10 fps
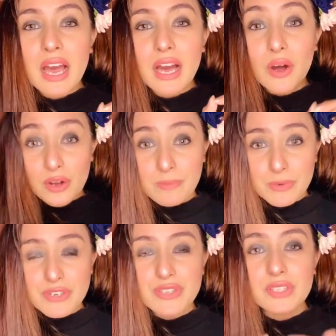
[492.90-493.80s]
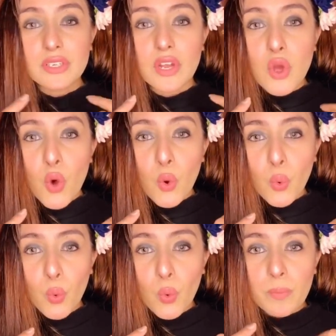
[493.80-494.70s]
or a person
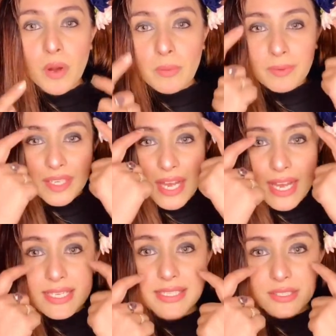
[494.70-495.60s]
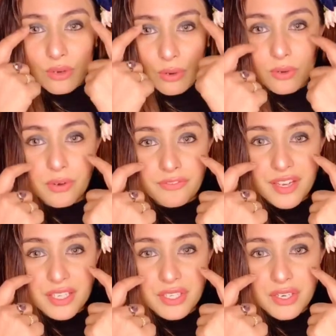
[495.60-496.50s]
who probably has the hollow
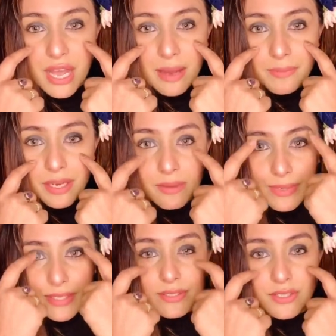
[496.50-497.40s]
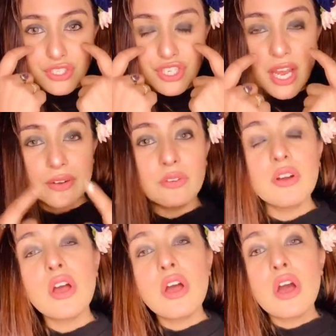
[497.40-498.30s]
effect here happening because of the shadow,
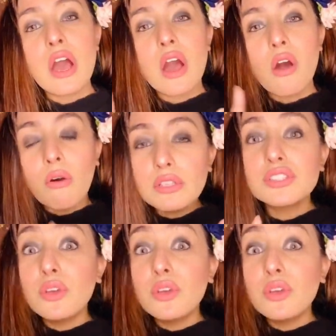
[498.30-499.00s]
also